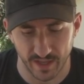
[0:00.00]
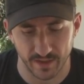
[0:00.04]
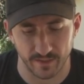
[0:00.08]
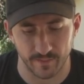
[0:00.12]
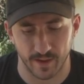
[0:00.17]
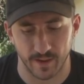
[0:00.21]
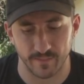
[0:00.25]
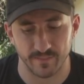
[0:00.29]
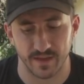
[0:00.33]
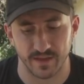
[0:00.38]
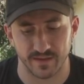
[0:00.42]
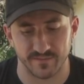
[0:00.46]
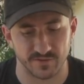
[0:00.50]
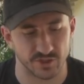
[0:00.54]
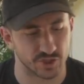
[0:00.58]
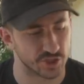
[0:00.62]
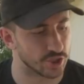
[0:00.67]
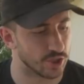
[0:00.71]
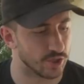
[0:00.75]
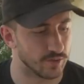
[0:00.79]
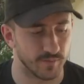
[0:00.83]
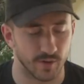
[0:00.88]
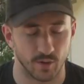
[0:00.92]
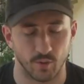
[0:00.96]
I am not even
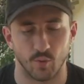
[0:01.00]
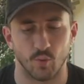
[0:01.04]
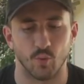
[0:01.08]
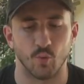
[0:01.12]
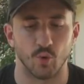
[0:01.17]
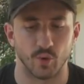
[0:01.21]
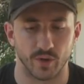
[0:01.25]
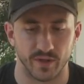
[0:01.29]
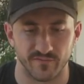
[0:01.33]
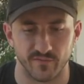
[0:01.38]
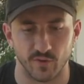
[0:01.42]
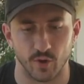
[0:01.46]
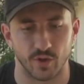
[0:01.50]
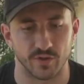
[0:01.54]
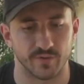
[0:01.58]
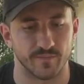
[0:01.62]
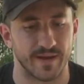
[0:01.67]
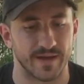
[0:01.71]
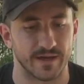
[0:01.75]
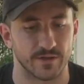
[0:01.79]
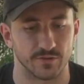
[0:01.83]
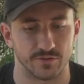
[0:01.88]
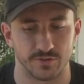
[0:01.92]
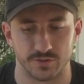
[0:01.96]
sure, but we'll give you all the
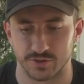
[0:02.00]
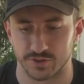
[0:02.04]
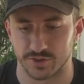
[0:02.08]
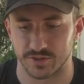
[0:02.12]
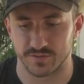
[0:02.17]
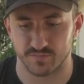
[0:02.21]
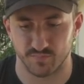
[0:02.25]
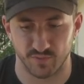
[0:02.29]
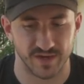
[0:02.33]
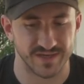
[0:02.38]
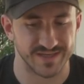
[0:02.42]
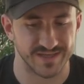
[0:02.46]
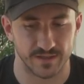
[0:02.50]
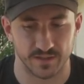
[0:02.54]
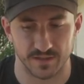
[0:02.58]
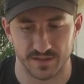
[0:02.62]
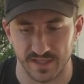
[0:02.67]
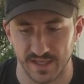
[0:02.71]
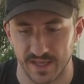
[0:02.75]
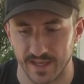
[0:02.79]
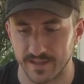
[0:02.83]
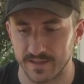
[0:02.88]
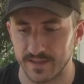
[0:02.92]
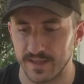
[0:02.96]
macronutrient breakdown at
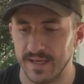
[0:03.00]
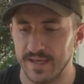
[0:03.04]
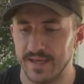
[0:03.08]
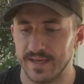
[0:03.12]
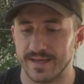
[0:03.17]
the end.